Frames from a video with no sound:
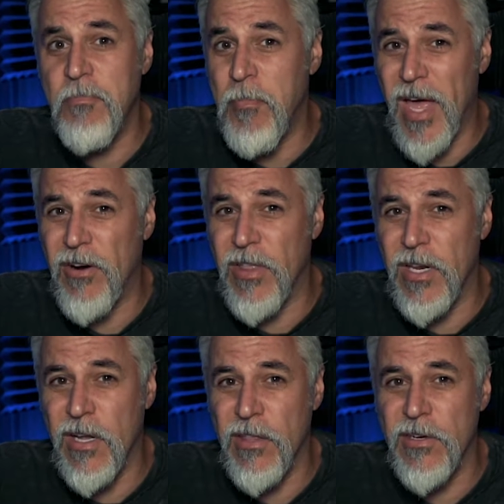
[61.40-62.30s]
better
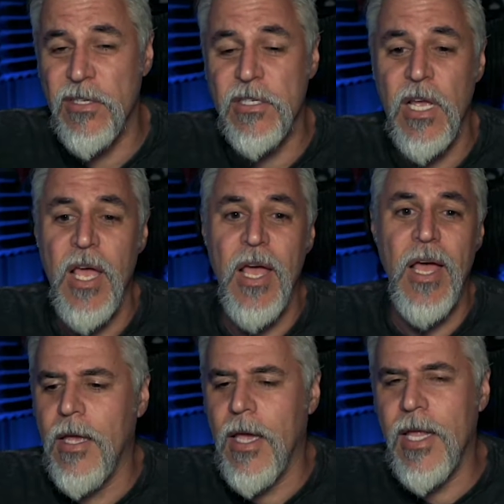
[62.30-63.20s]
than others.
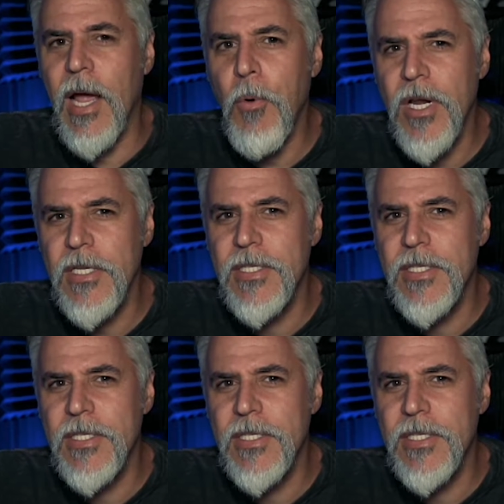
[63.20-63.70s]
And I wanted